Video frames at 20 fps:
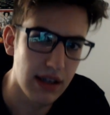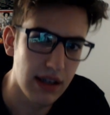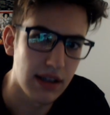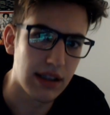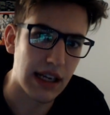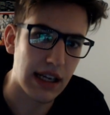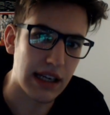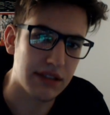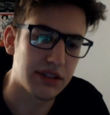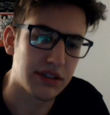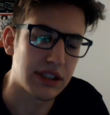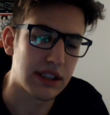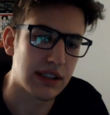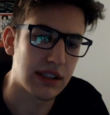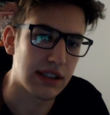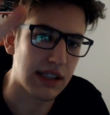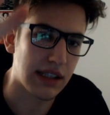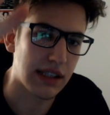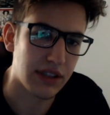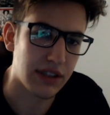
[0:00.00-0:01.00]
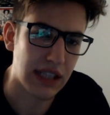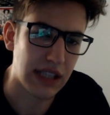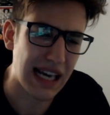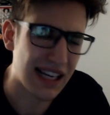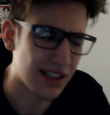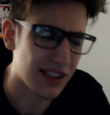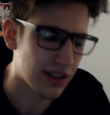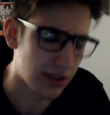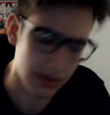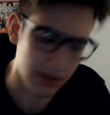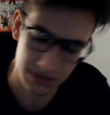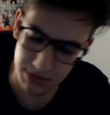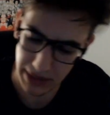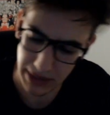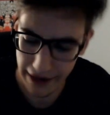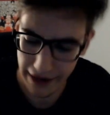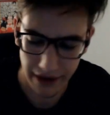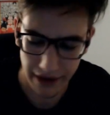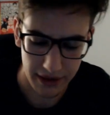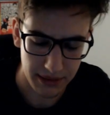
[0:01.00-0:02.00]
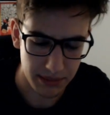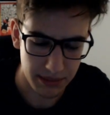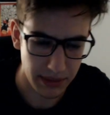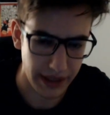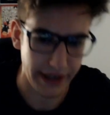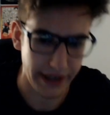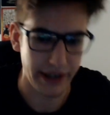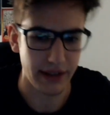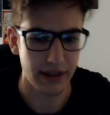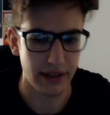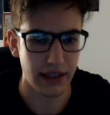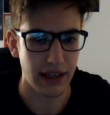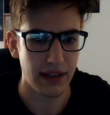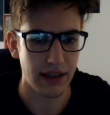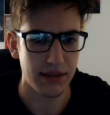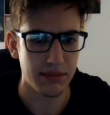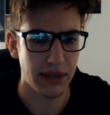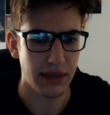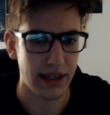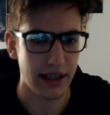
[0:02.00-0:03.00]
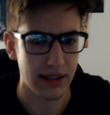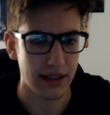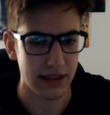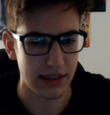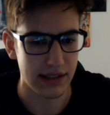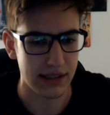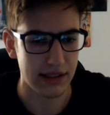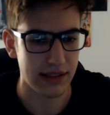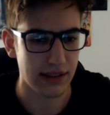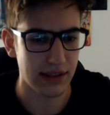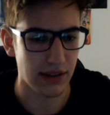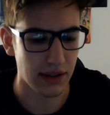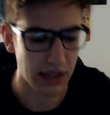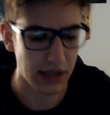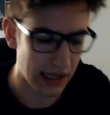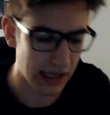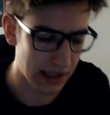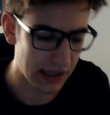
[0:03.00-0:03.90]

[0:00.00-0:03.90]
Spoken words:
Like if you did this, like if you did, I don't know. Bye. Okay, bye. This is all I